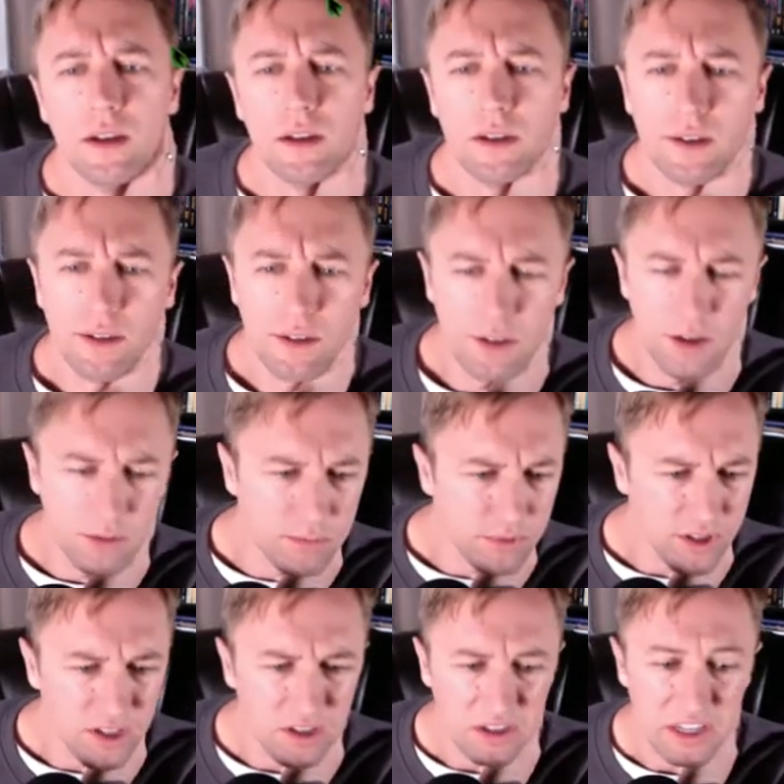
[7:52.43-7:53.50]
So I'm
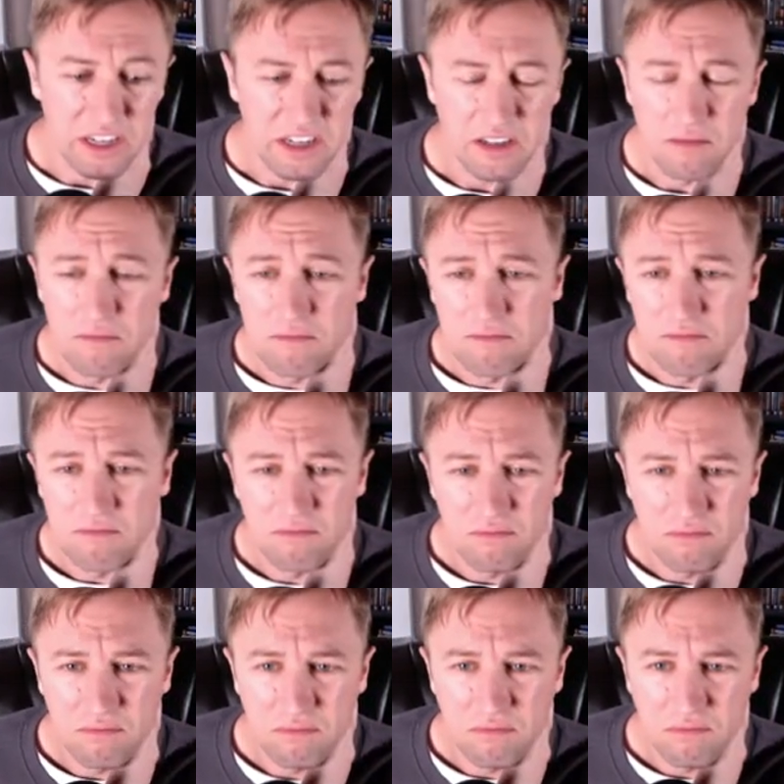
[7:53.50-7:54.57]
still in it,
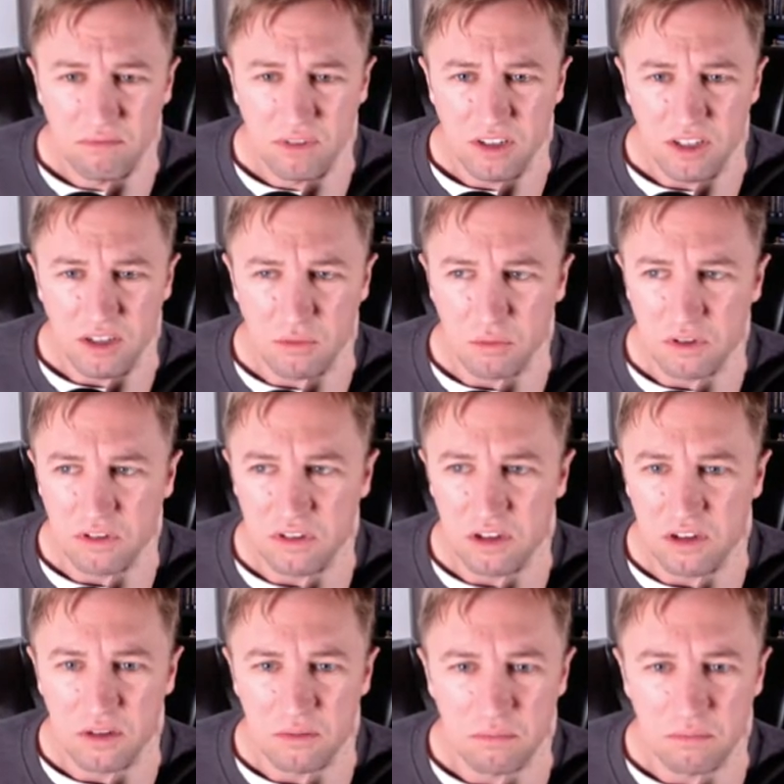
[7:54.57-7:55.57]
seeing what's up.